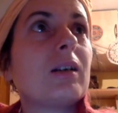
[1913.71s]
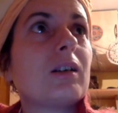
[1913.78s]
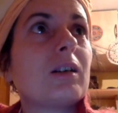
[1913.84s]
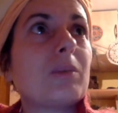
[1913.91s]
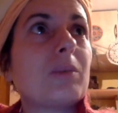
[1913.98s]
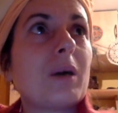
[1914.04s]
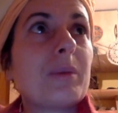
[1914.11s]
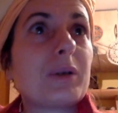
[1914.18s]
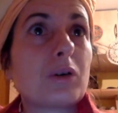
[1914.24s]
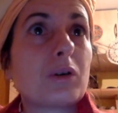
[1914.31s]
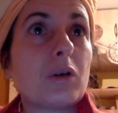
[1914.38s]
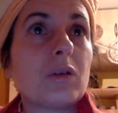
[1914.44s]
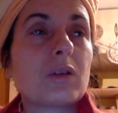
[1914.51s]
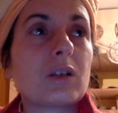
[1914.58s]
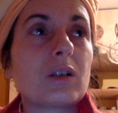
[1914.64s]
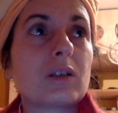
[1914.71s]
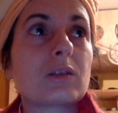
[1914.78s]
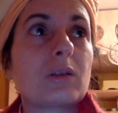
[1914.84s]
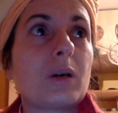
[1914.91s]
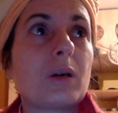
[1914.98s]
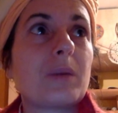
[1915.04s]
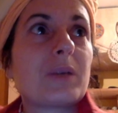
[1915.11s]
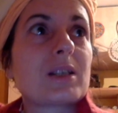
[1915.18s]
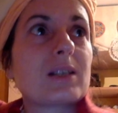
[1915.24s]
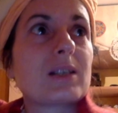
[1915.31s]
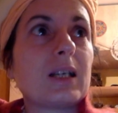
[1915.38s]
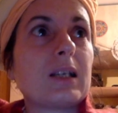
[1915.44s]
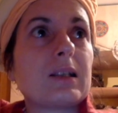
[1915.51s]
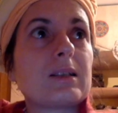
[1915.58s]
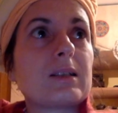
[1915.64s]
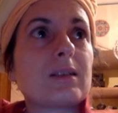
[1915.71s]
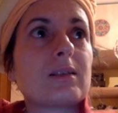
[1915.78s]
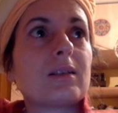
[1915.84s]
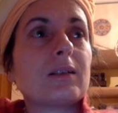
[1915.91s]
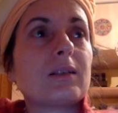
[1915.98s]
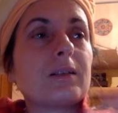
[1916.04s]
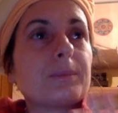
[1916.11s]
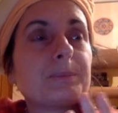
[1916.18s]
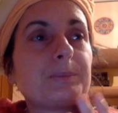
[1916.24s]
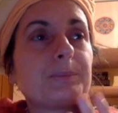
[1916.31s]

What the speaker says: It might be wrong, so I'm not saying this is the